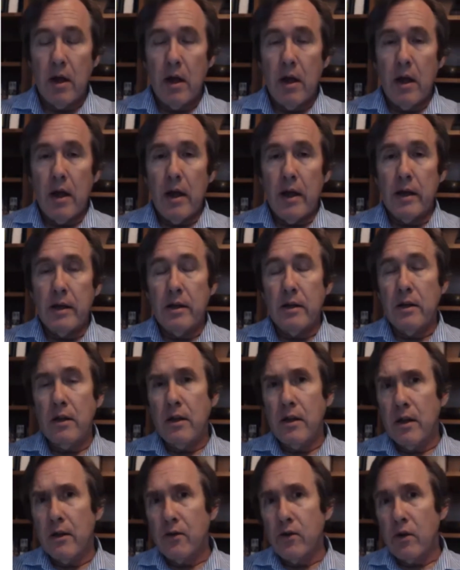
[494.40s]
and in
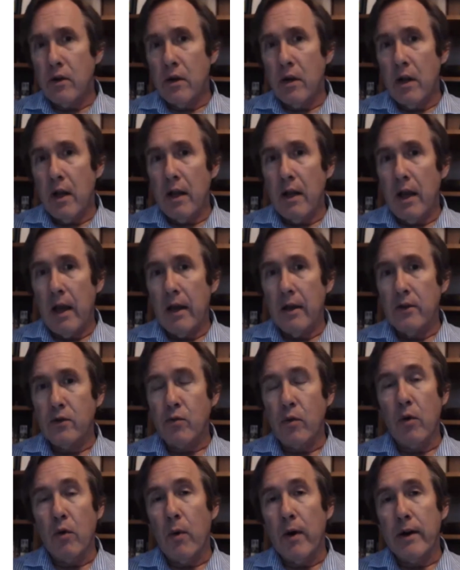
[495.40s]
addition has
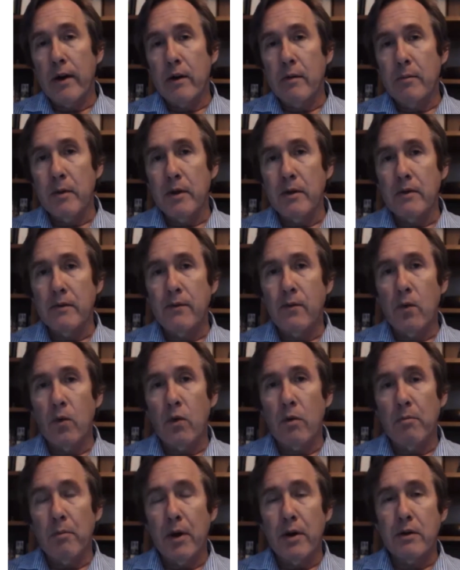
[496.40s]
requirements for
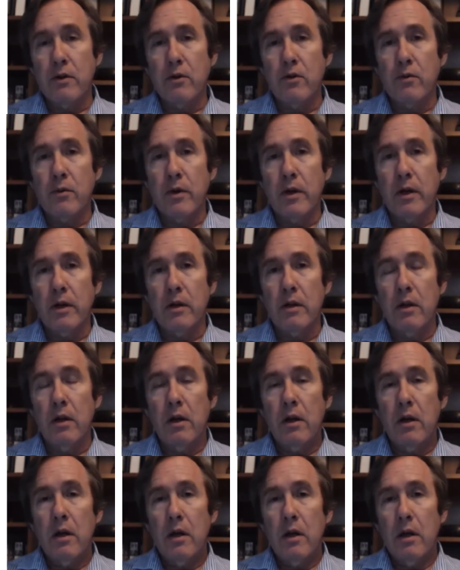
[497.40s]
monitoring
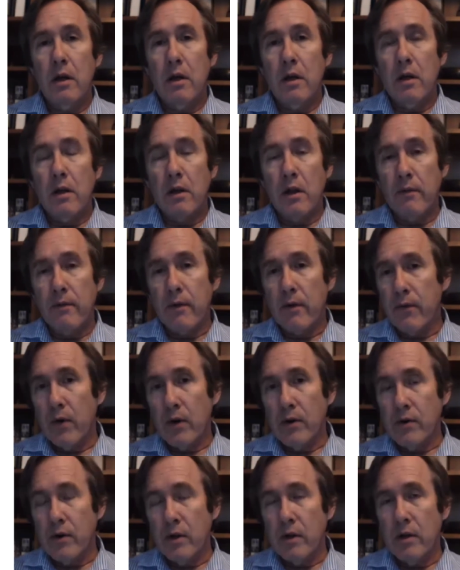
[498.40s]
liver
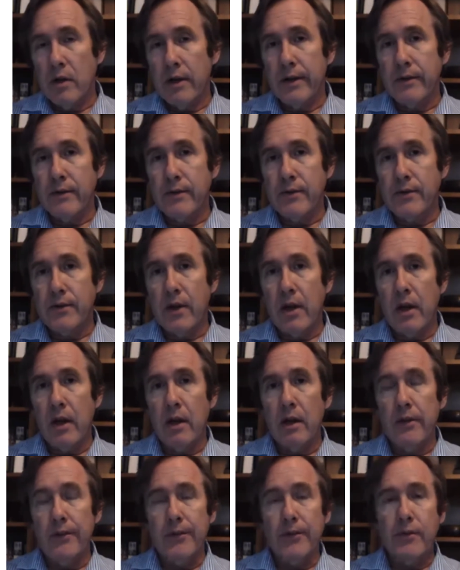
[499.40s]
function tests
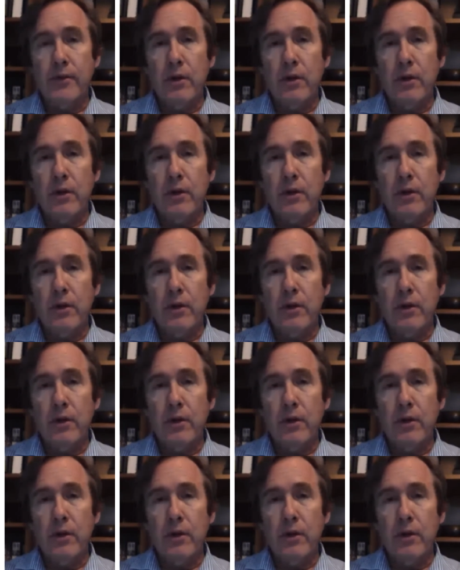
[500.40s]
and